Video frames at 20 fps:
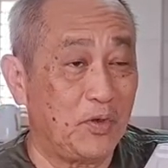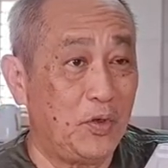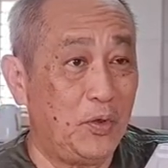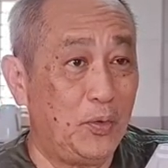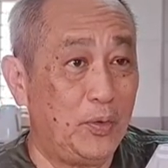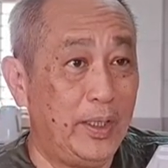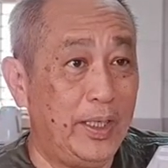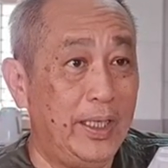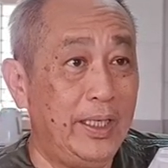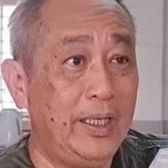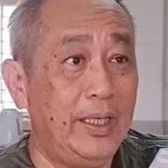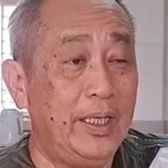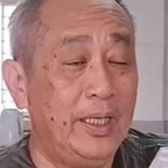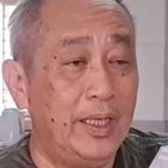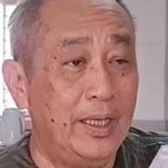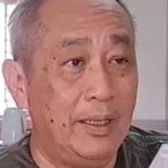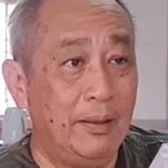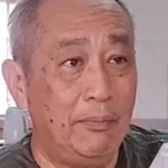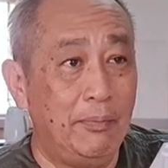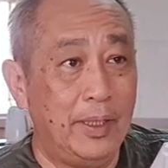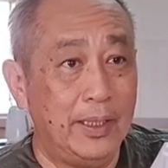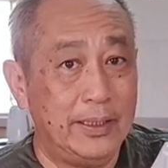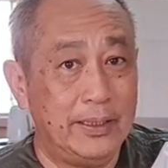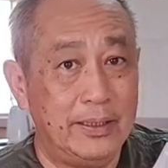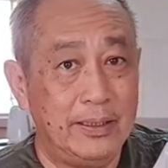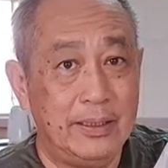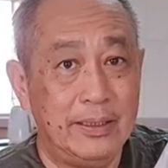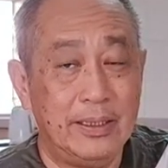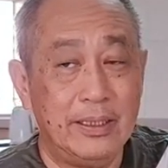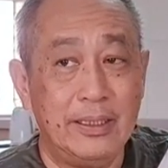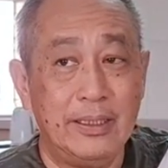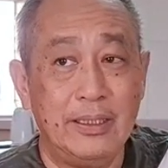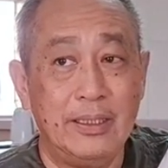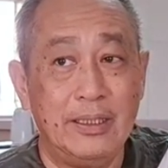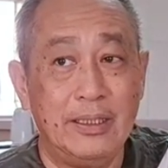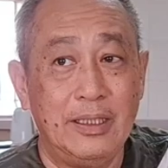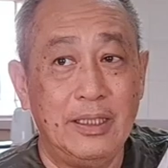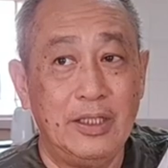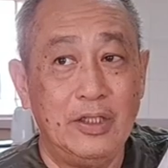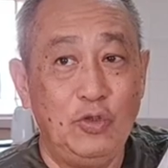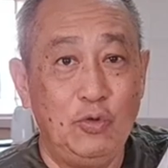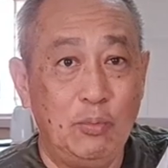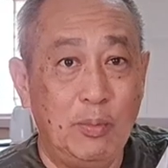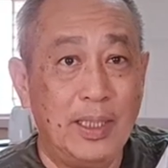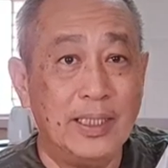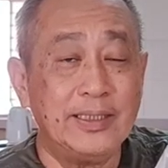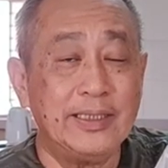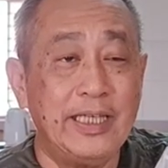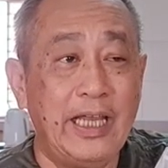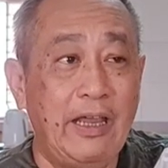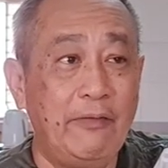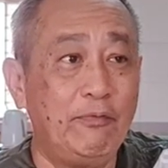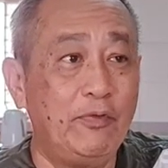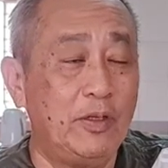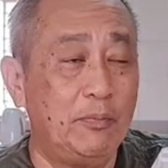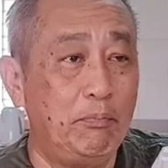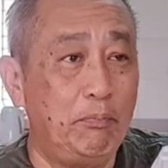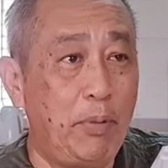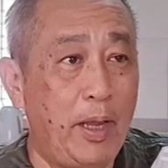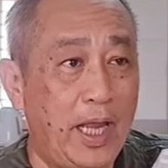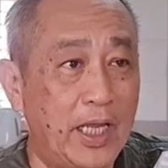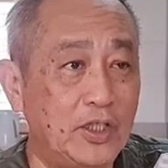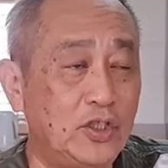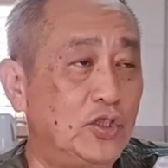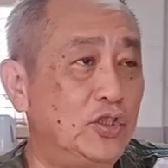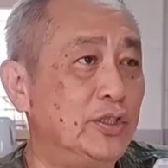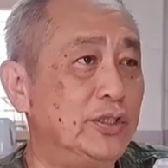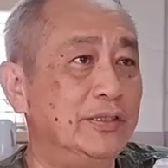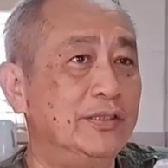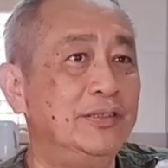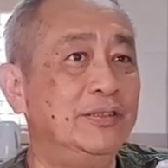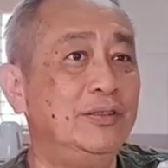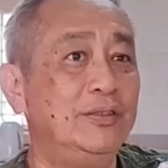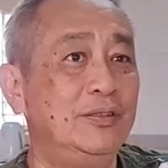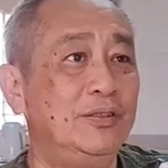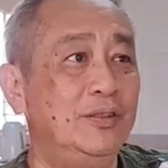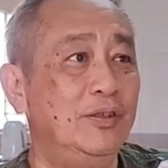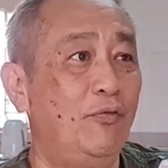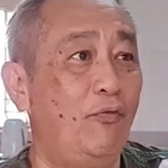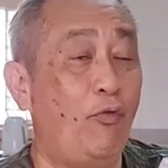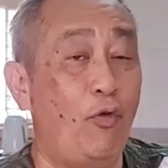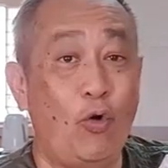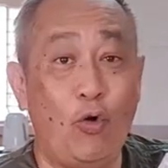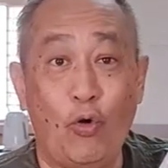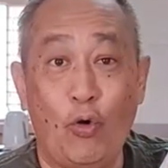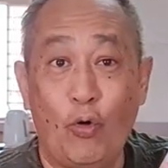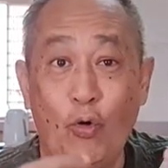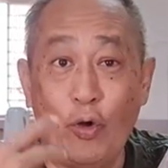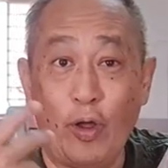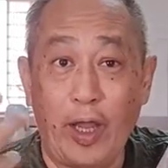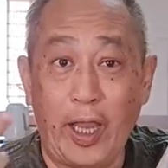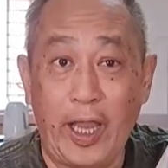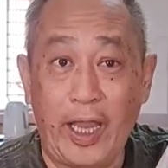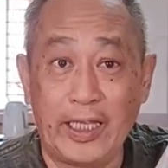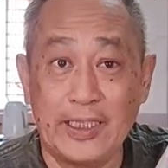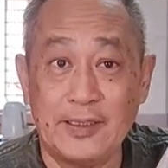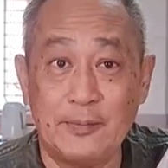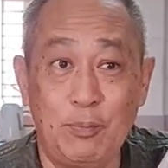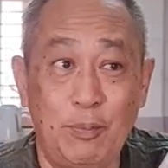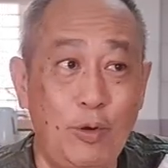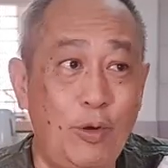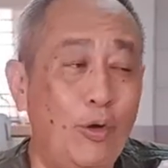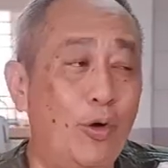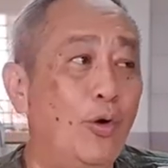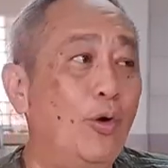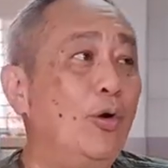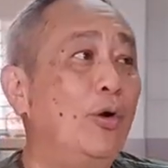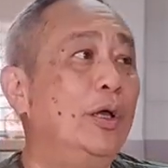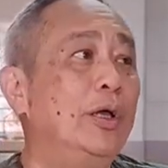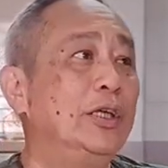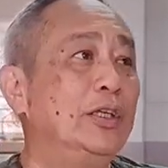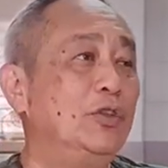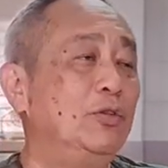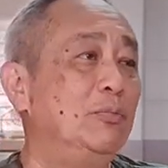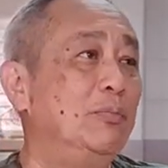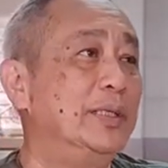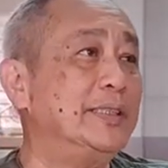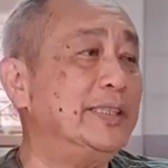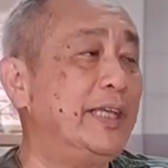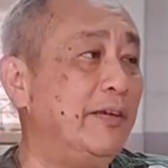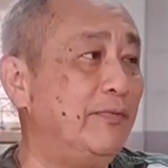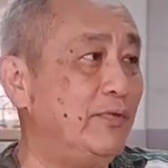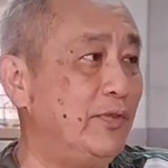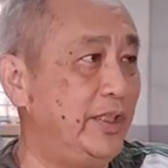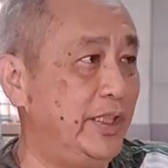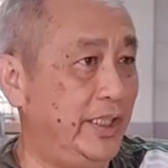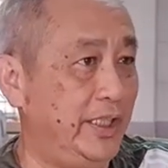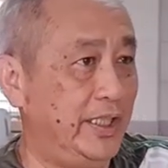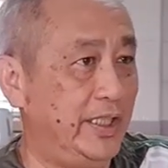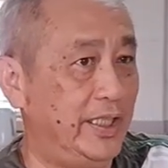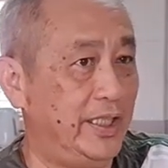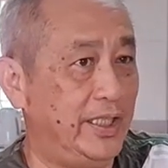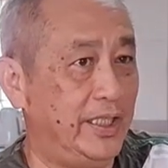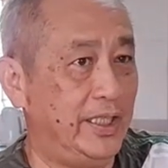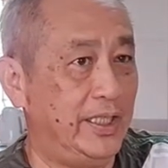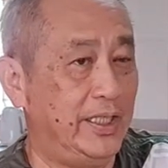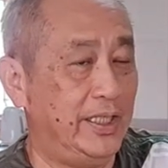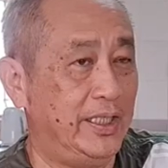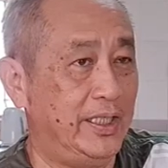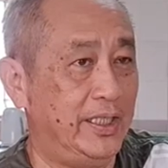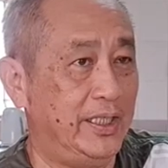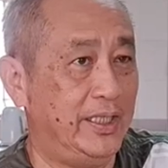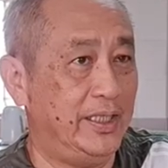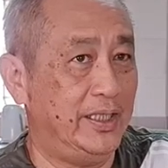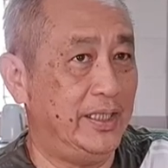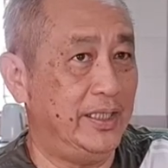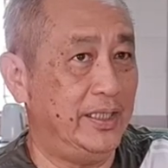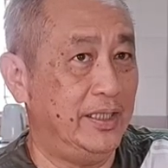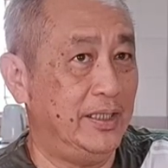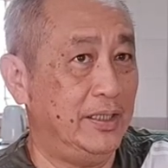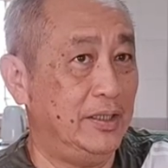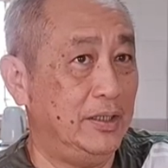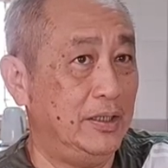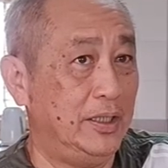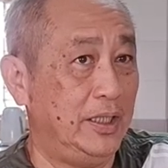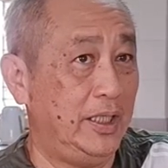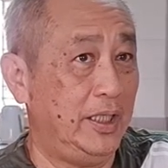okay? But you must have the passion for explore. You must have the